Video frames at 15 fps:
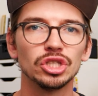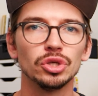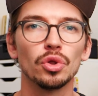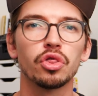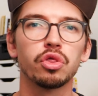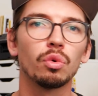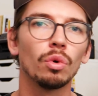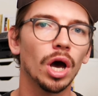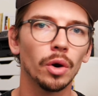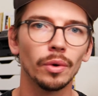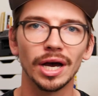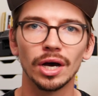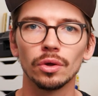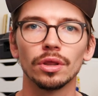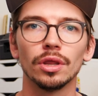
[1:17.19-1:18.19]
to throw
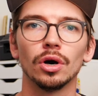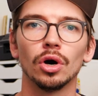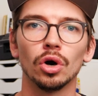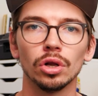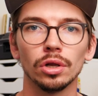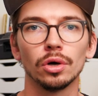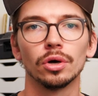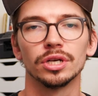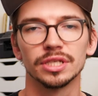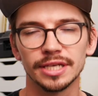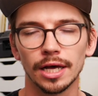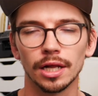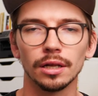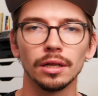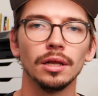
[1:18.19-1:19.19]
out the whole, or
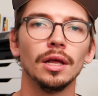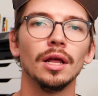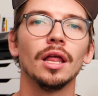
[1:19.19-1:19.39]
sell,